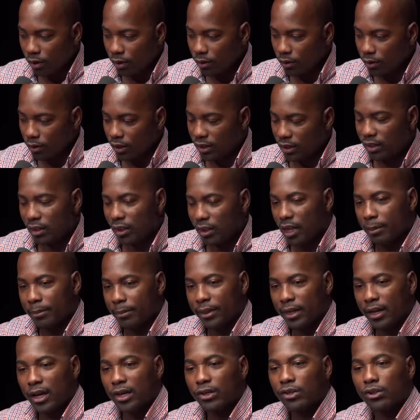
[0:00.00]

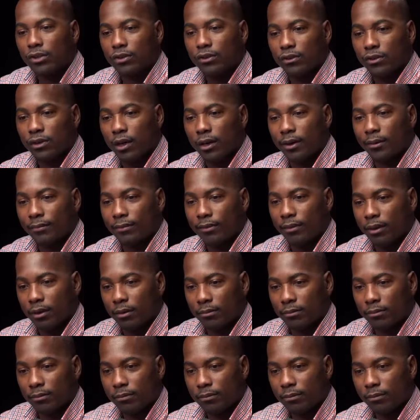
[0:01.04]
denominations come from.
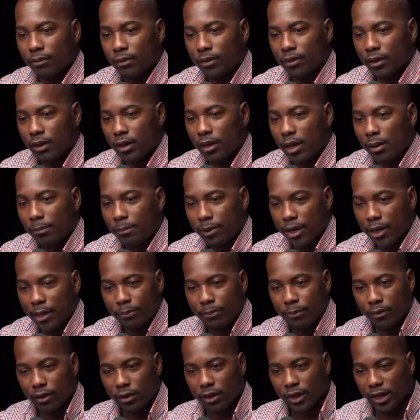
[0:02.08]

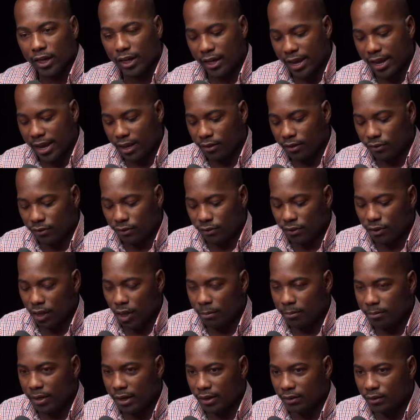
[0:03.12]
People looking at
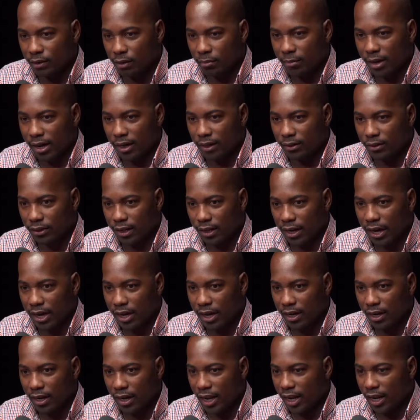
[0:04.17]
something that somebody
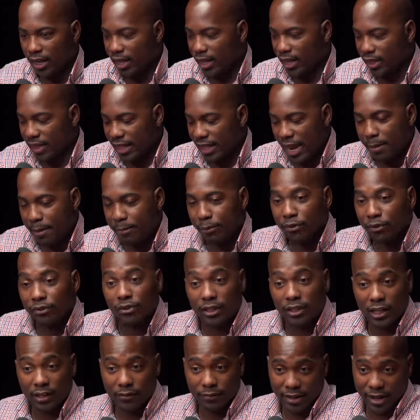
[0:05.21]
said, and then they
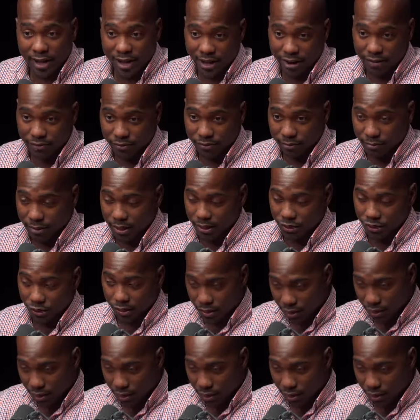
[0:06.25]
perceive that information